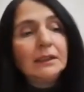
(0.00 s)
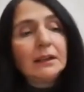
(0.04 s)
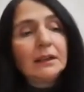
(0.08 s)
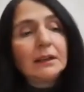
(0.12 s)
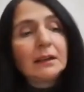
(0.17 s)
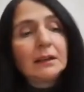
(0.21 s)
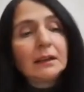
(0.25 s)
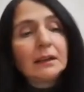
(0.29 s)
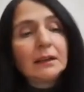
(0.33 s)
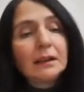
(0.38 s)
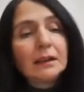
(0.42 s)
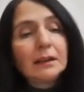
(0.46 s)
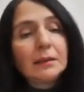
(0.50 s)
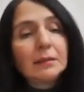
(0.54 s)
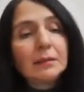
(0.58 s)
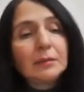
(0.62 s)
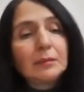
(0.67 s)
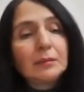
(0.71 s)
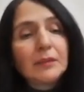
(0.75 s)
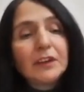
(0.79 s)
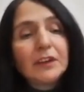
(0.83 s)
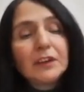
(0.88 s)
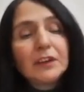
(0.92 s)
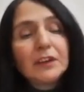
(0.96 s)

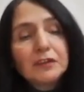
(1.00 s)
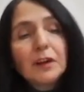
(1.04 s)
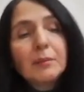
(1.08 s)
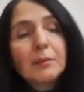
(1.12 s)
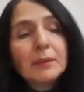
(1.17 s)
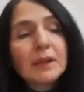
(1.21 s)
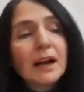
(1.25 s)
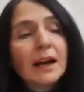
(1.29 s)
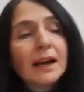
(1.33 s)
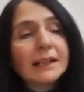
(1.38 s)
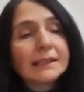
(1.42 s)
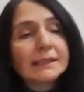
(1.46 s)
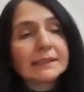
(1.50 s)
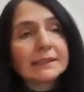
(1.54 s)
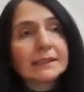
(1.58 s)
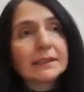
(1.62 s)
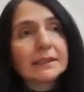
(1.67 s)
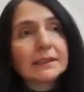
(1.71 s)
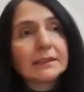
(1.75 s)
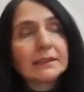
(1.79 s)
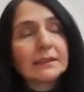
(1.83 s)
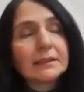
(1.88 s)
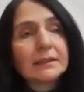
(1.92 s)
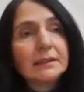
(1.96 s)
They're from
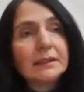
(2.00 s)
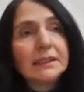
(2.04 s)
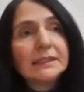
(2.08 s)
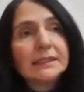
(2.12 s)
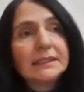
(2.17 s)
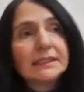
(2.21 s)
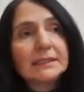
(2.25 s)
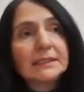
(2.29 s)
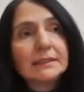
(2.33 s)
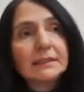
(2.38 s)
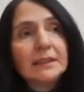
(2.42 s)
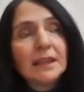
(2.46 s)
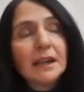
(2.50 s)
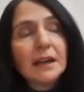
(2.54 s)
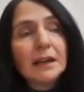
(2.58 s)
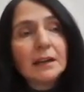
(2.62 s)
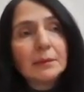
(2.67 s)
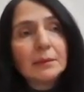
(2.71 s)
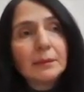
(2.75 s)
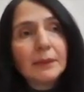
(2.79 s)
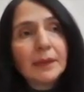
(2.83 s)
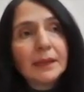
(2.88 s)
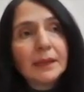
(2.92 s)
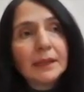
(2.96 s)
Gaza, these
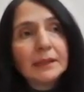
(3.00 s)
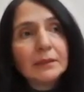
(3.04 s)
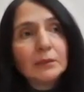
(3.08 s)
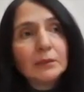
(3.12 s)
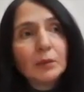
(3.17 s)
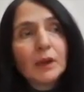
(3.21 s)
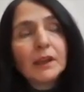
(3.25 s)
young men.